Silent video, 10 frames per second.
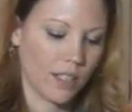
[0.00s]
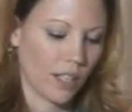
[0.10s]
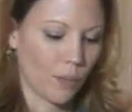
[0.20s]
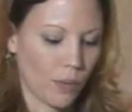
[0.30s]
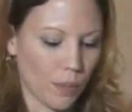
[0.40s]
then
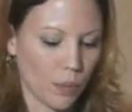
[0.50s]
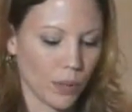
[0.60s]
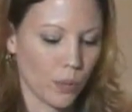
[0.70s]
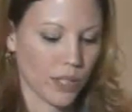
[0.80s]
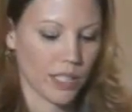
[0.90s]
it
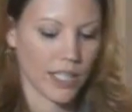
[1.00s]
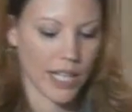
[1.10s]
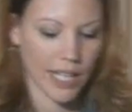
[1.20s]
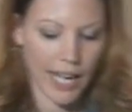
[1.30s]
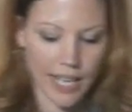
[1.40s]
probably wouldn't
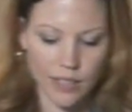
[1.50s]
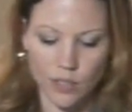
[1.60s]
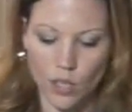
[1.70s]
take as